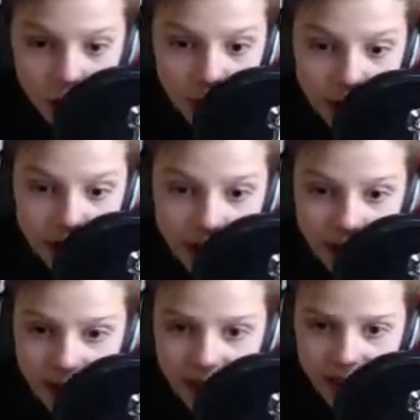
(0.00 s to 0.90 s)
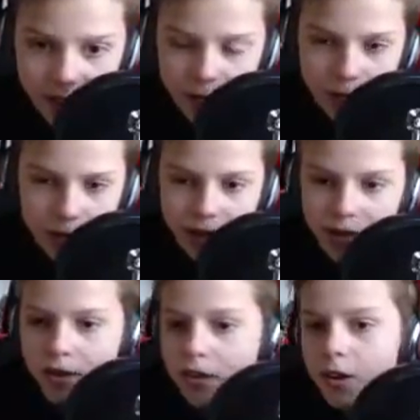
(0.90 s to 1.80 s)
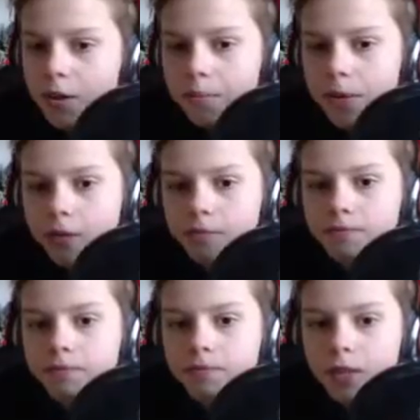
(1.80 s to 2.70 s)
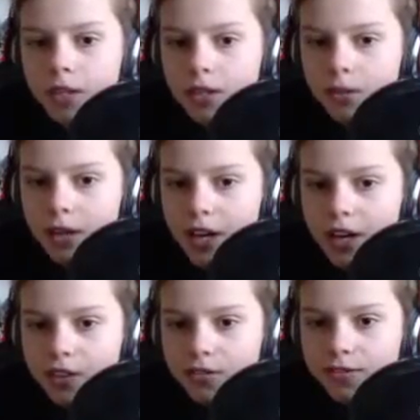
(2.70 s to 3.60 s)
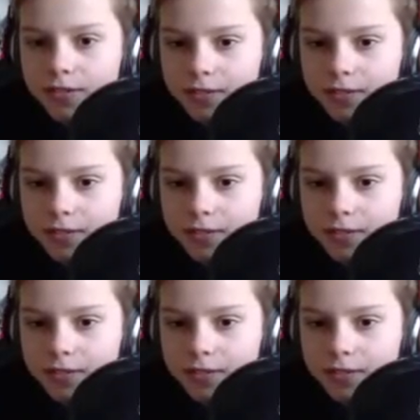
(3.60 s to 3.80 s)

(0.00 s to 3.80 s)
comment, and then we'll put it. But we have